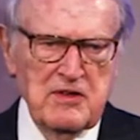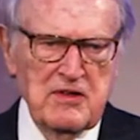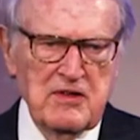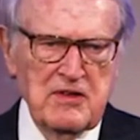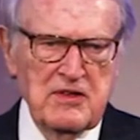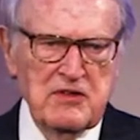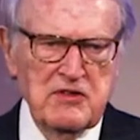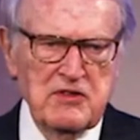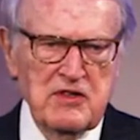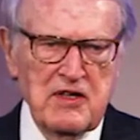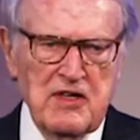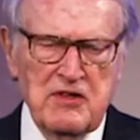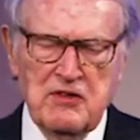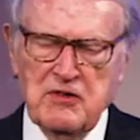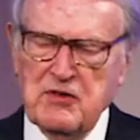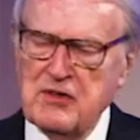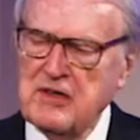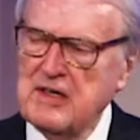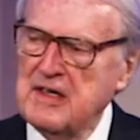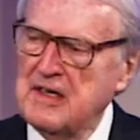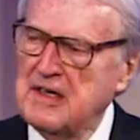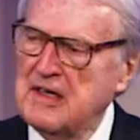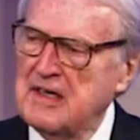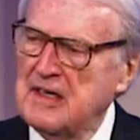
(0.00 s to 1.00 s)
to this
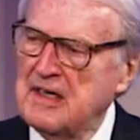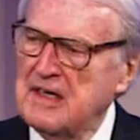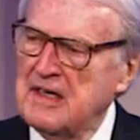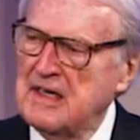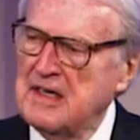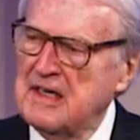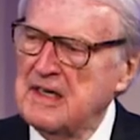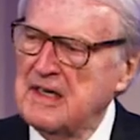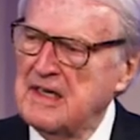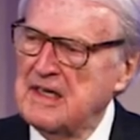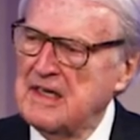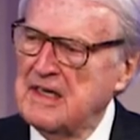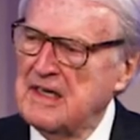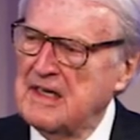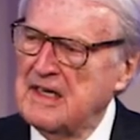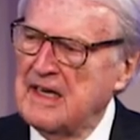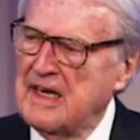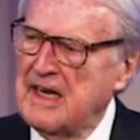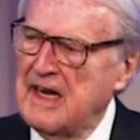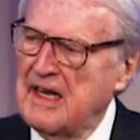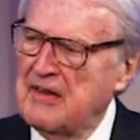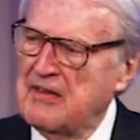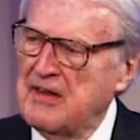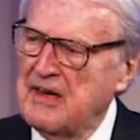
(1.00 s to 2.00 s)
country
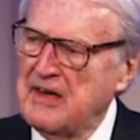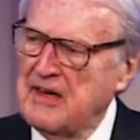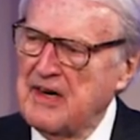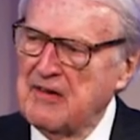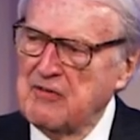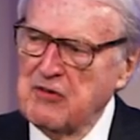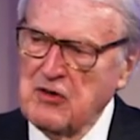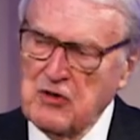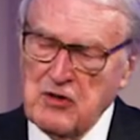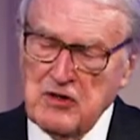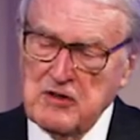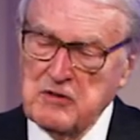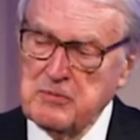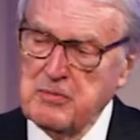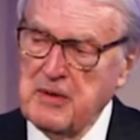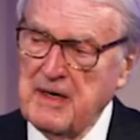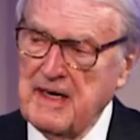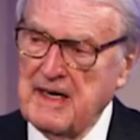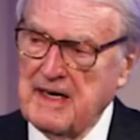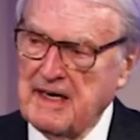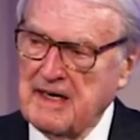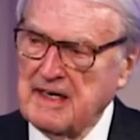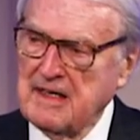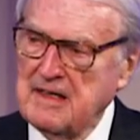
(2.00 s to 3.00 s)
and they never looked
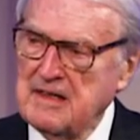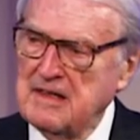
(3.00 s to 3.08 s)
back.